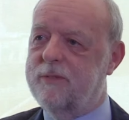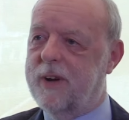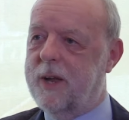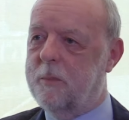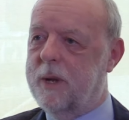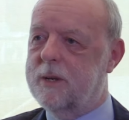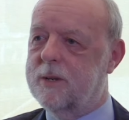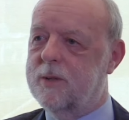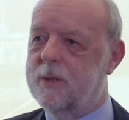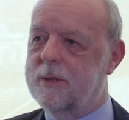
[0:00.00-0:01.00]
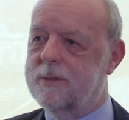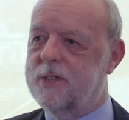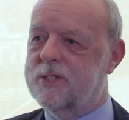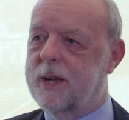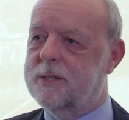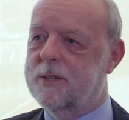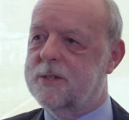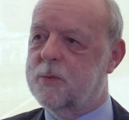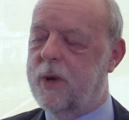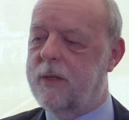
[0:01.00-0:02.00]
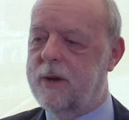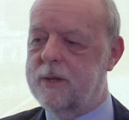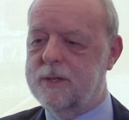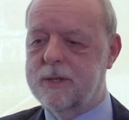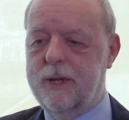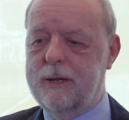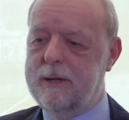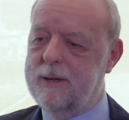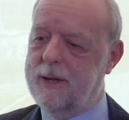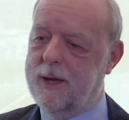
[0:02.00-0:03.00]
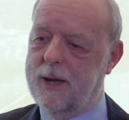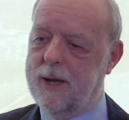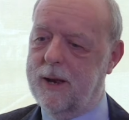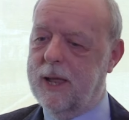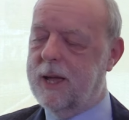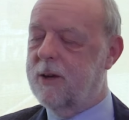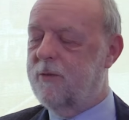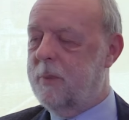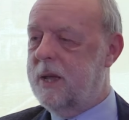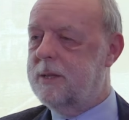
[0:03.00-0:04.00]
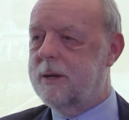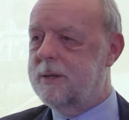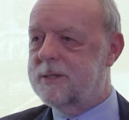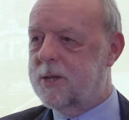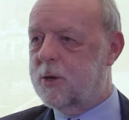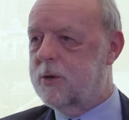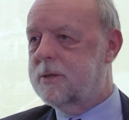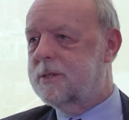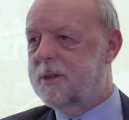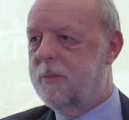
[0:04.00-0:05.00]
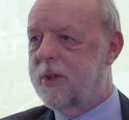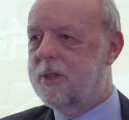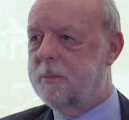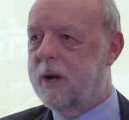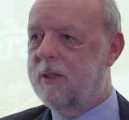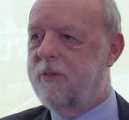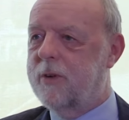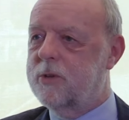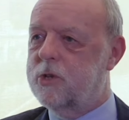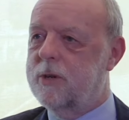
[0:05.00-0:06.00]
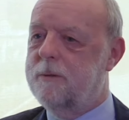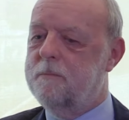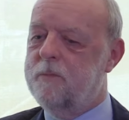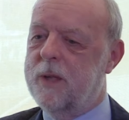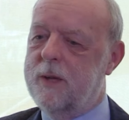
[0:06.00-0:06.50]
environmental disasters, whether it's lack of maintenance that causes something to malfunction,